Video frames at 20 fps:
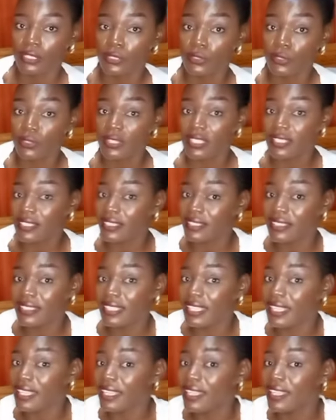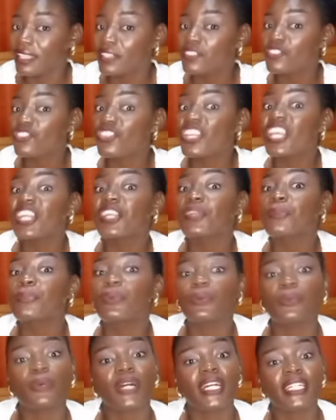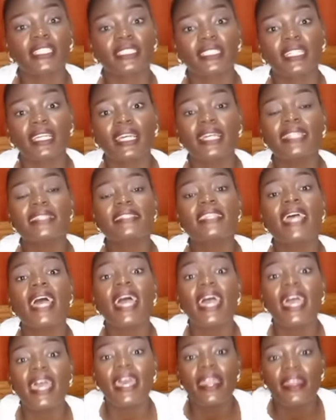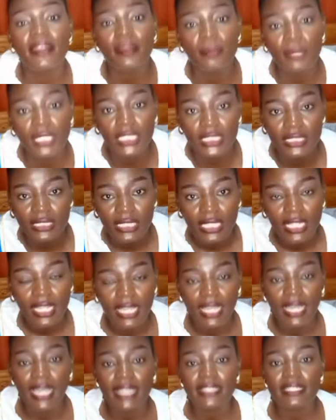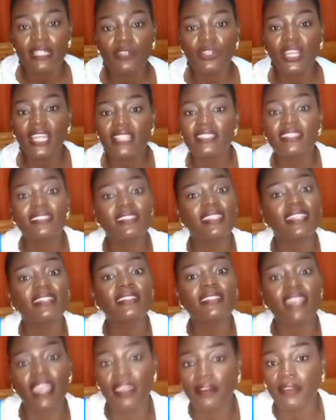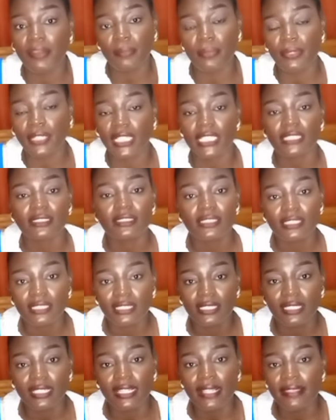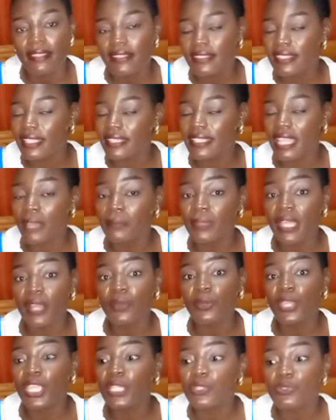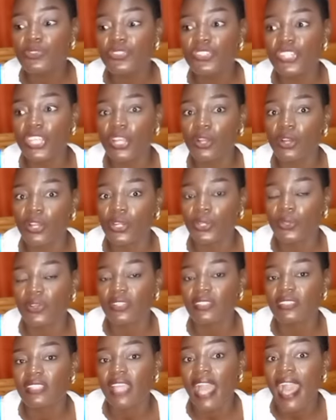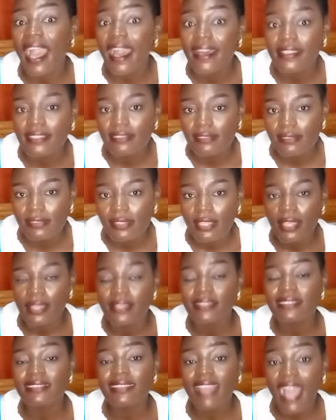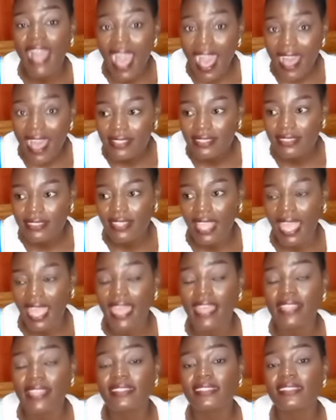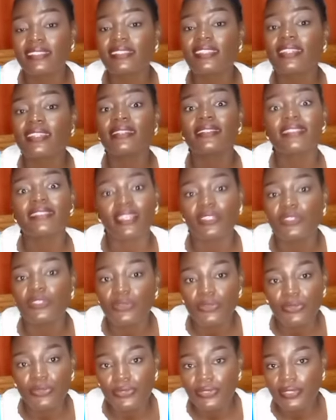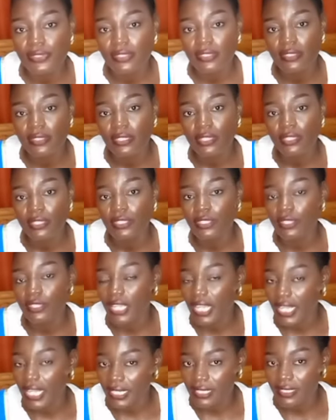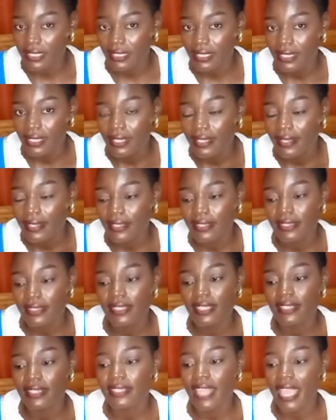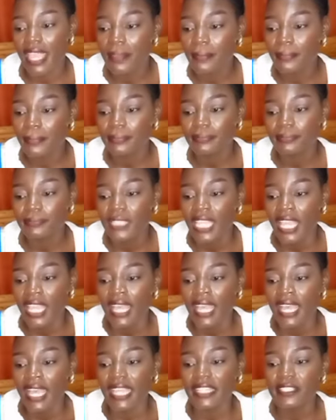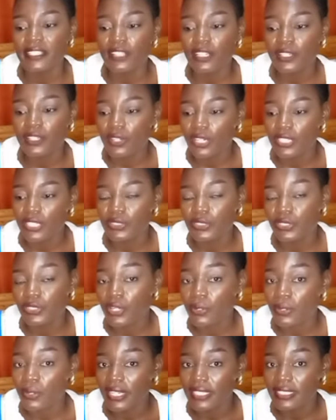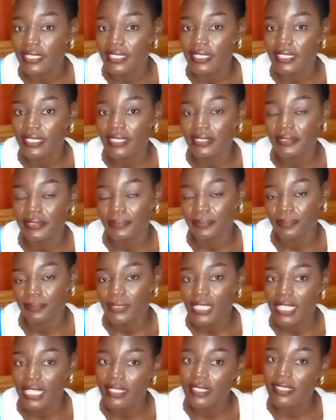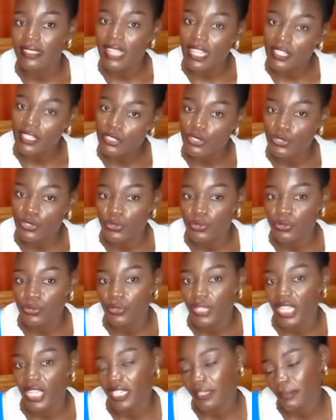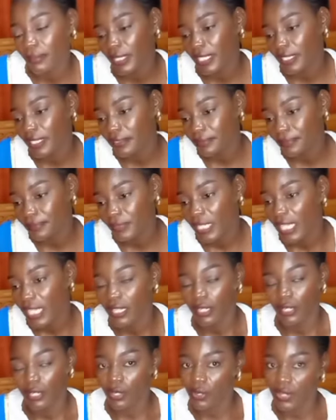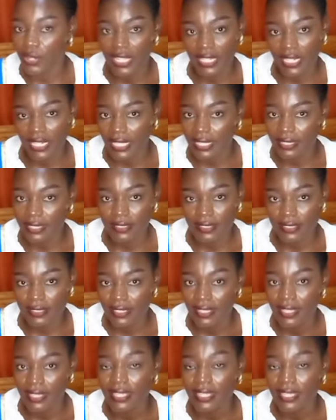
So this is the terrible one. Terrible. I tell you guys, this is the terrible. This is the time they're going to check on your scars. Scars and tattoos. So guys, this is the time I told God, you know what? It's just you and me. No one else.